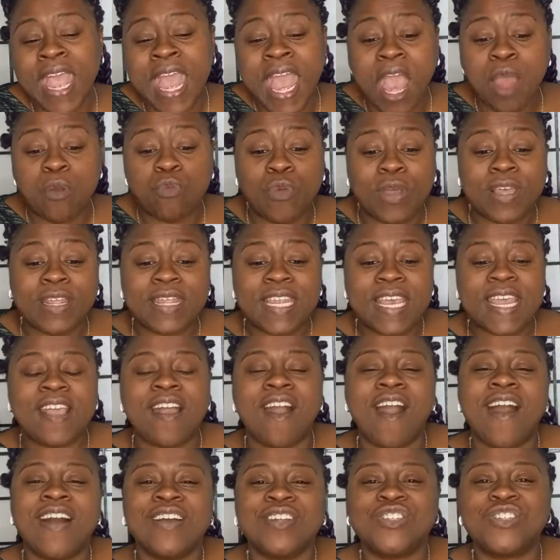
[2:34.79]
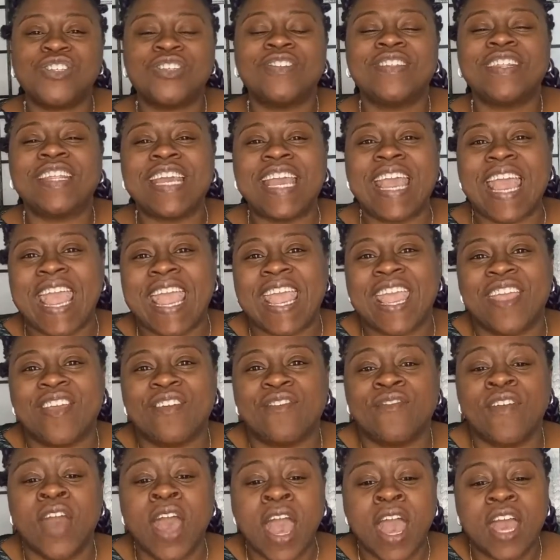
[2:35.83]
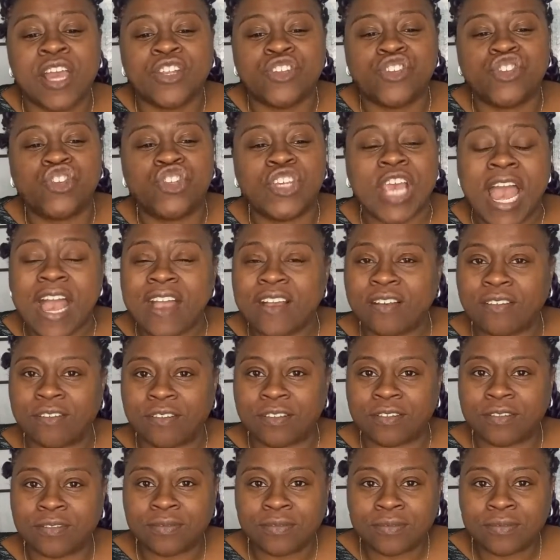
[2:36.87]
And when they got to the cave, Jackal